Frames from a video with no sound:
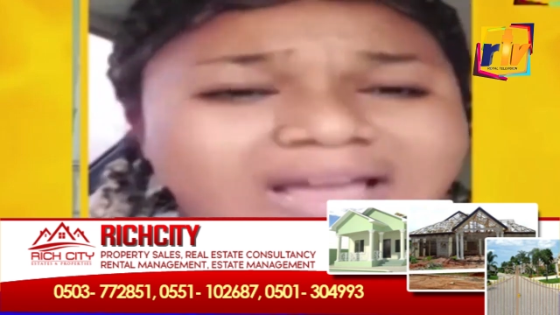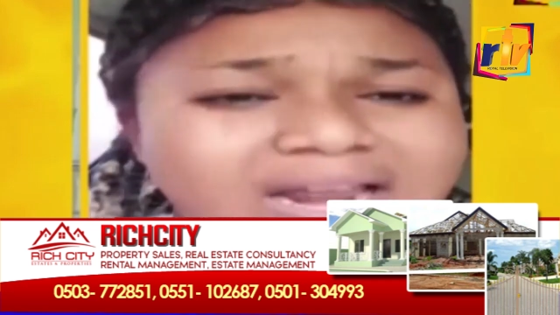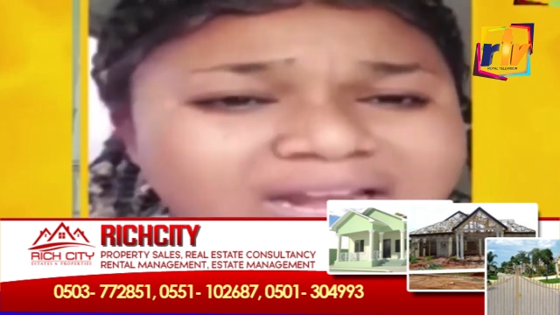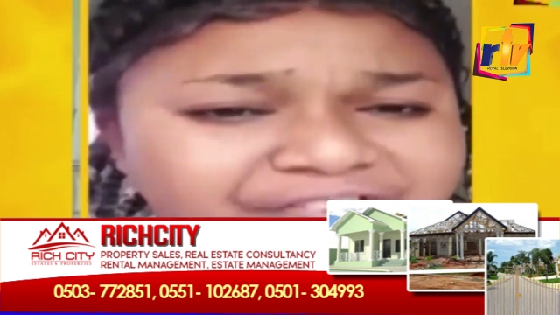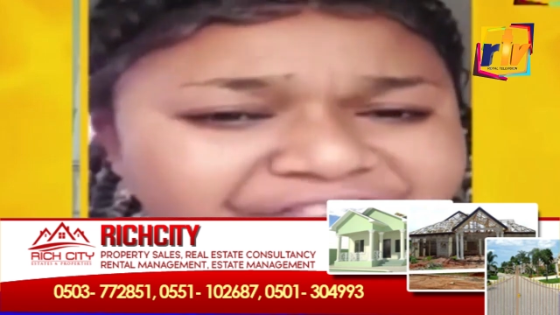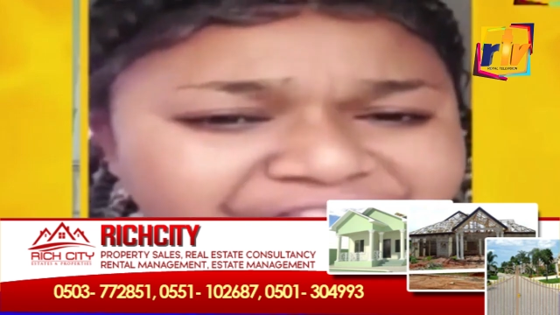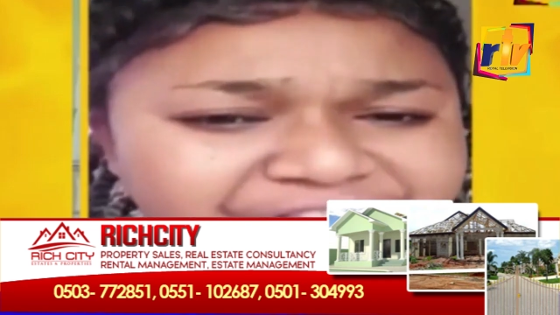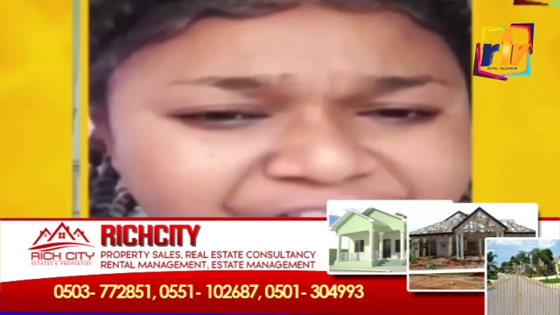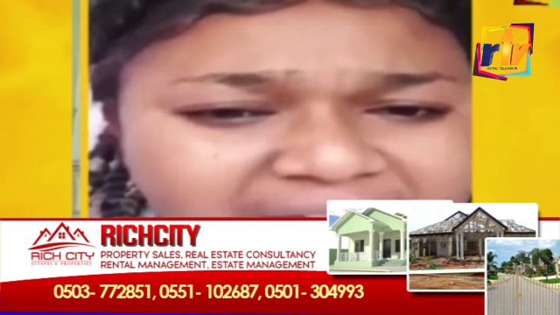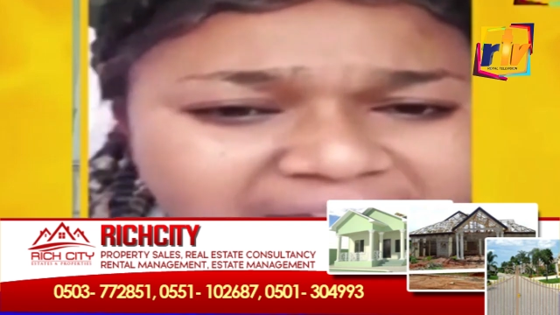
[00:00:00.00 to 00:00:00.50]
A
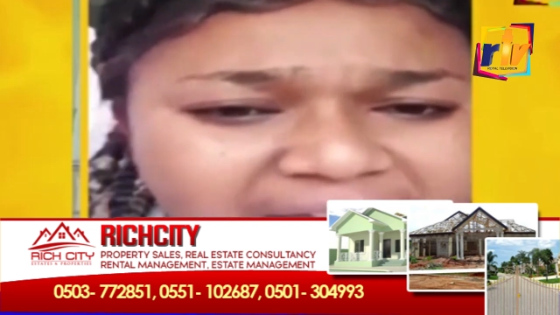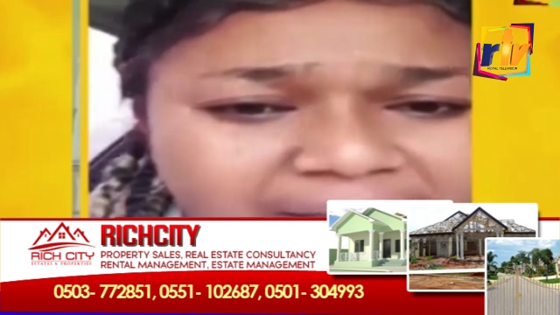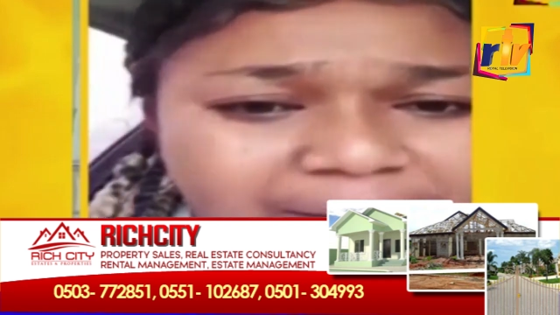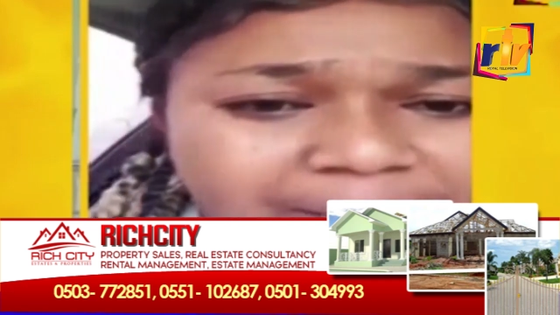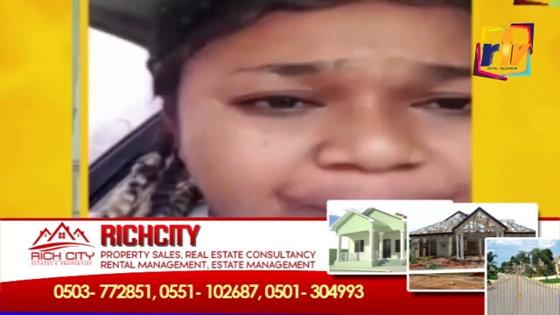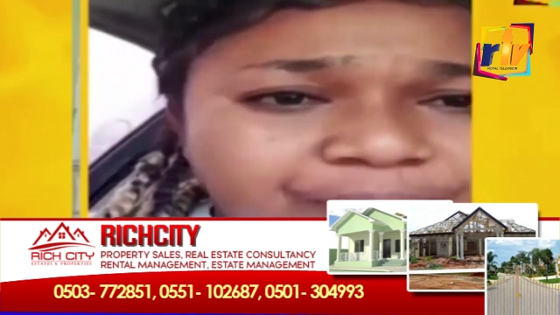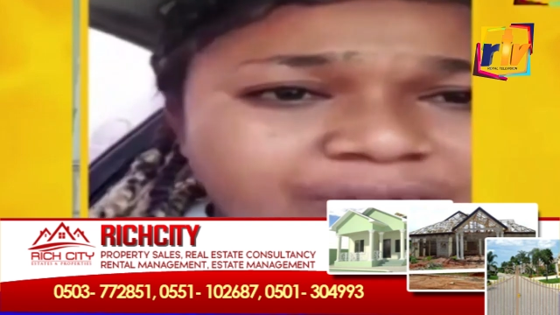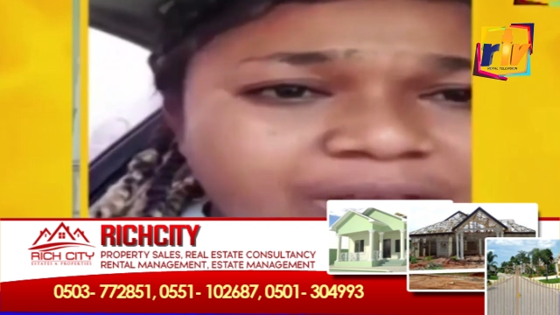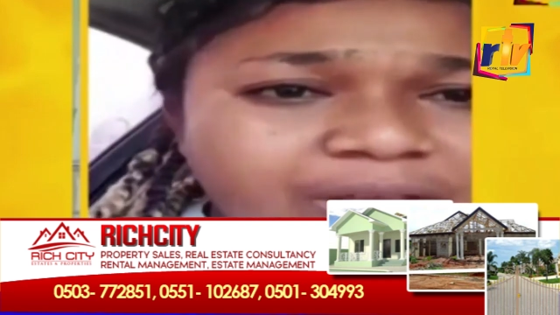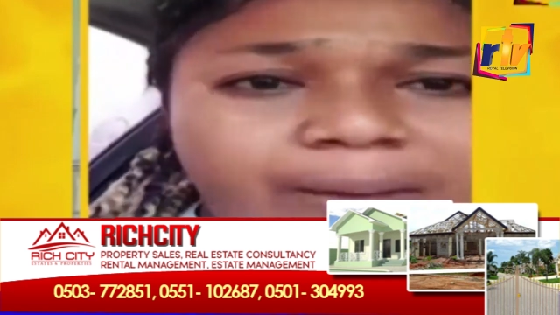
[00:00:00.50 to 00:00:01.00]
any
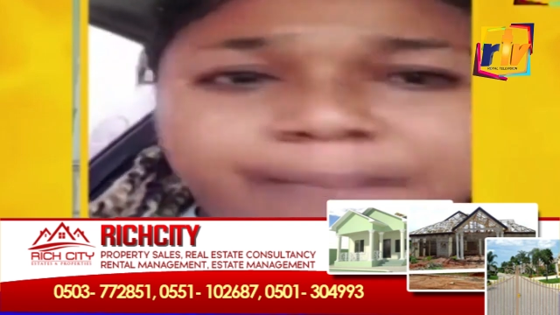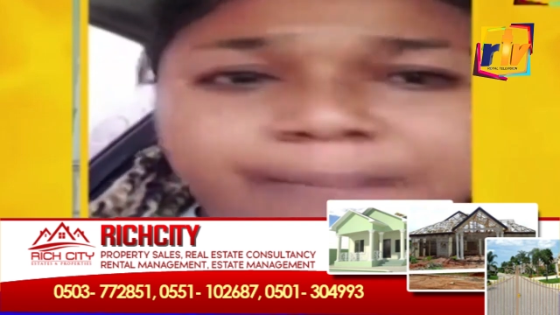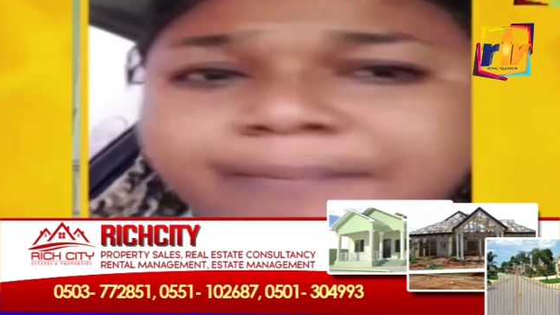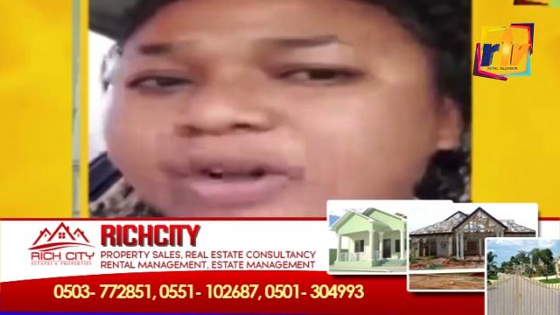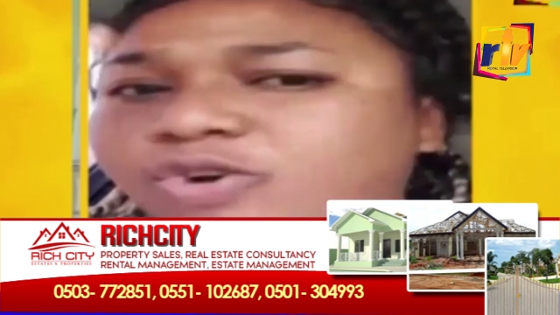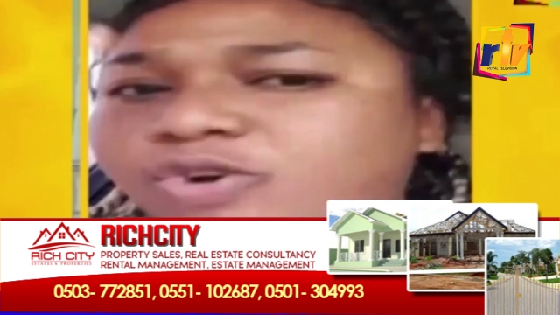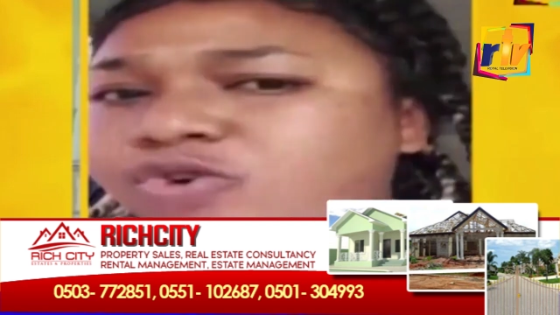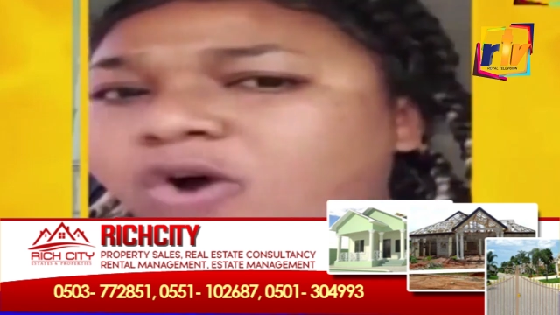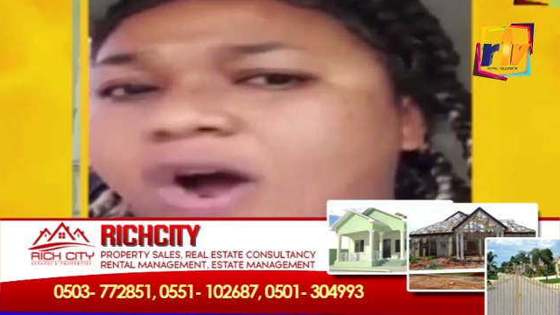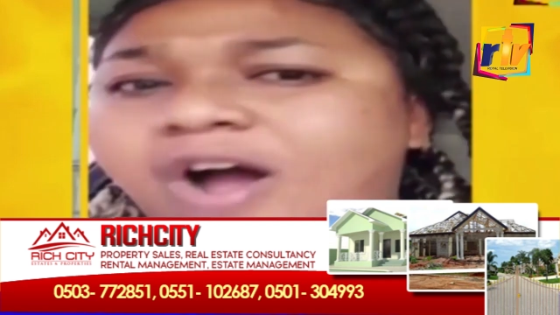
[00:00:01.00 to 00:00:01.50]
fee,
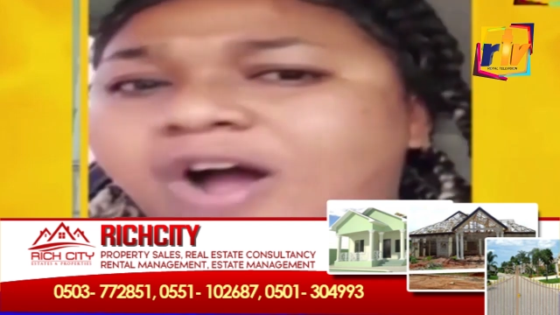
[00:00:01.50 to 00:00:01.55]
me